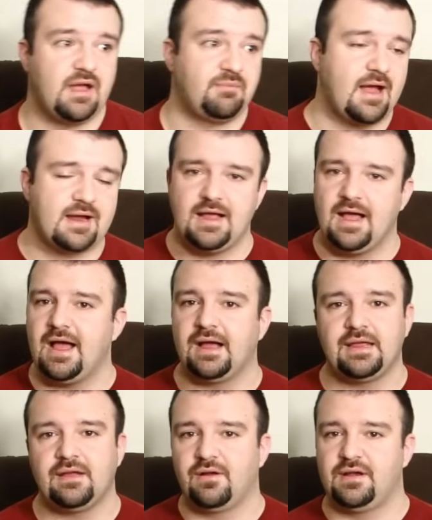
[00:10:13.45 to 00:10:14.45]
I'm not going to
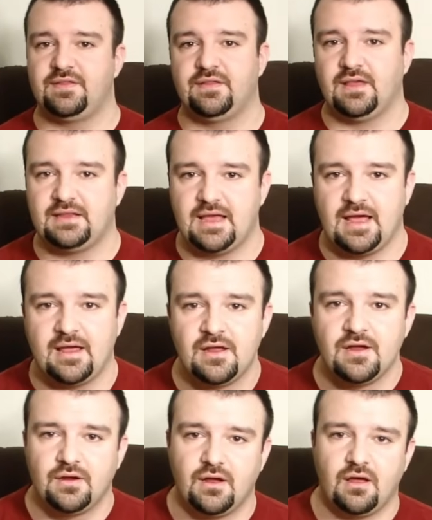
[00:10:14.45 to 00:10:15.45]
hog it or anything like that.
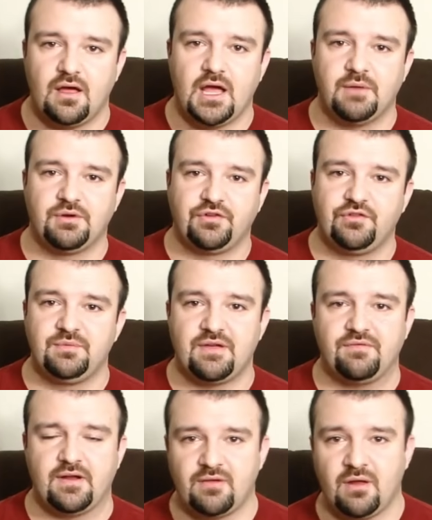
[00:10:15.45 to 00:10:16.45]
Uh, I would assume
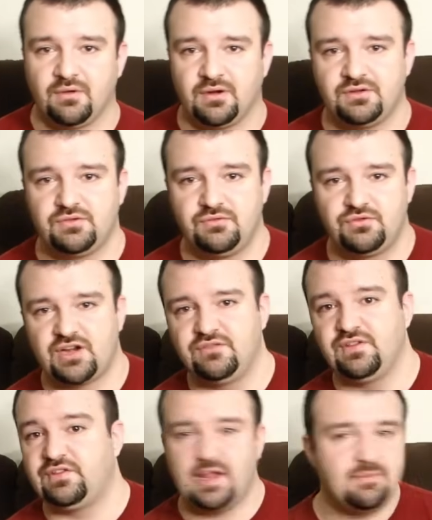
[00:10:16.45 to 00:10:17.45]
that final round we're going to try to do
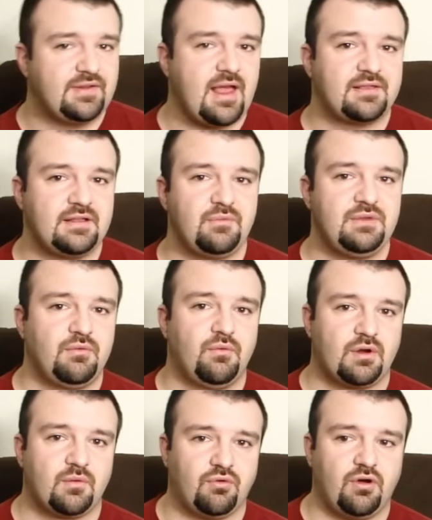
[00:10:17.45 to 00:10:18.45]
the same exact thing that we did with
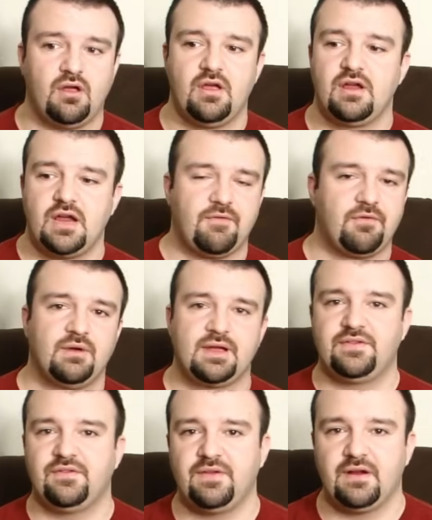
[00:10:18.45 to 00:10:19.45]
Winter Brawl. Everyone
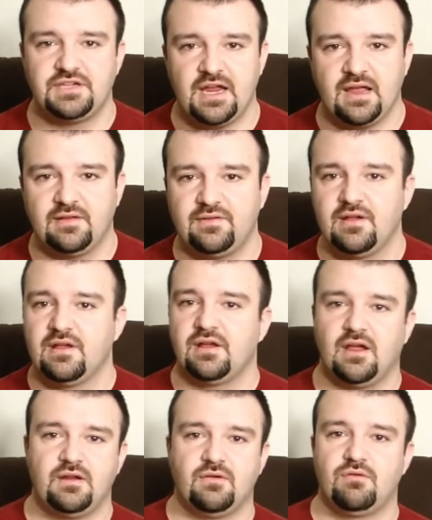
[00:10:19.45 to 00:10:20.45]
gets a fair chance.
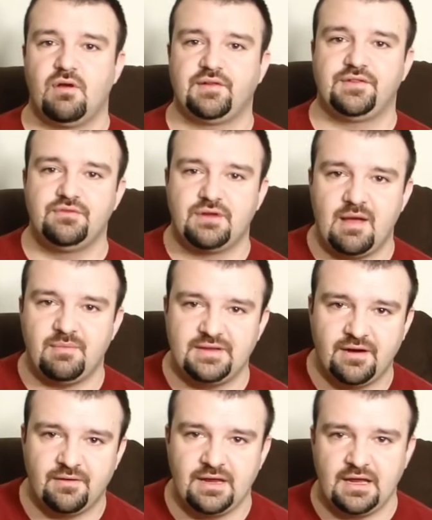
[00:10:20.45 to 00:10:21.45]
Anyone who wants to do
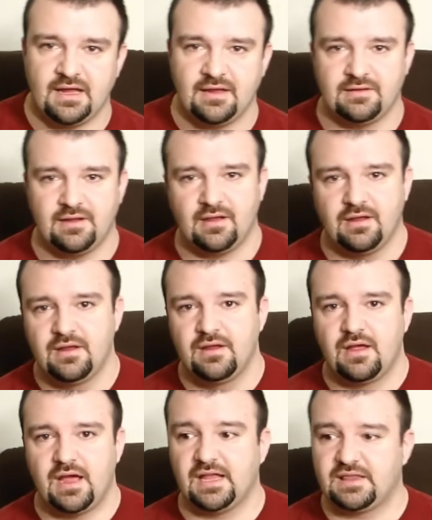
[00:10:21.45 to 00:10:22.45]
commentary, and uh,
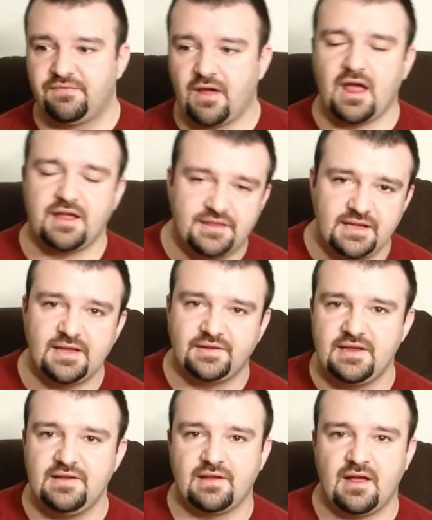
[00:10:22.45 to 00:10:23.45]
I get the. I, I, think that
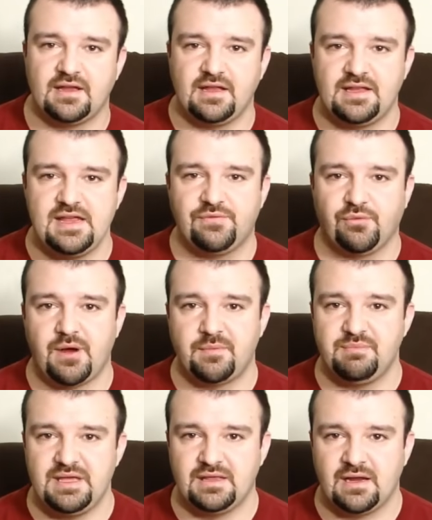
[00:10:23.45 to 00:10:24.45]
Skisonic and Keits will
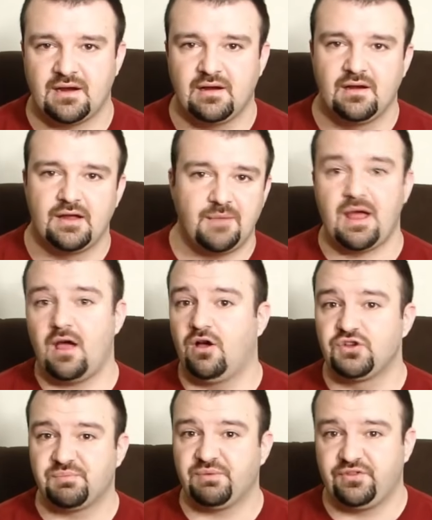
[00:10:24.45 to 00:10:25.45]
probably be there. I'm not
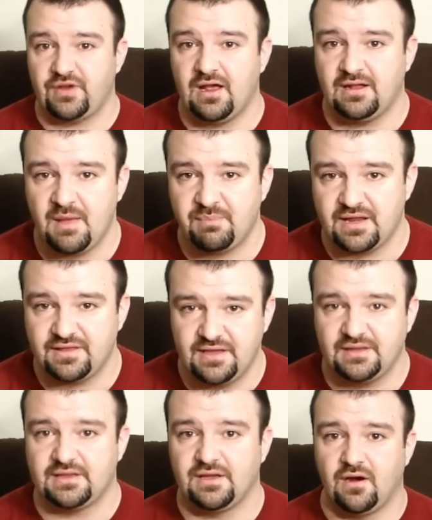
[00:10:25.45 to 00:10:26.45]
100% on that, but I
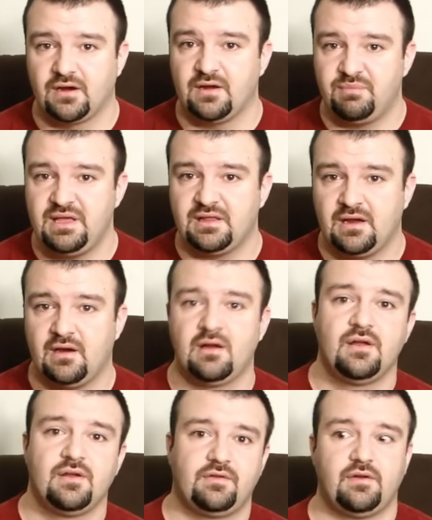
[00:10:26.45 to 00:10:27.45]
think that they are going to be there,
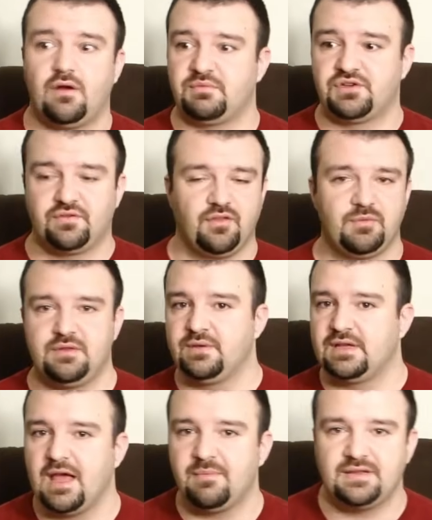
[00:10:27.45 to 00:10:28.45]
so I'm sure they'll be
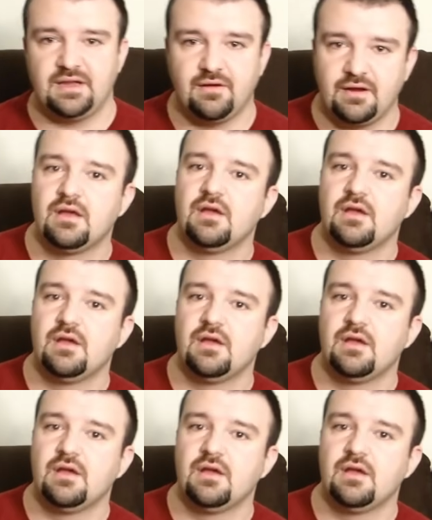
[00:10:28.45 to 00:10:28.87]
doing commentary.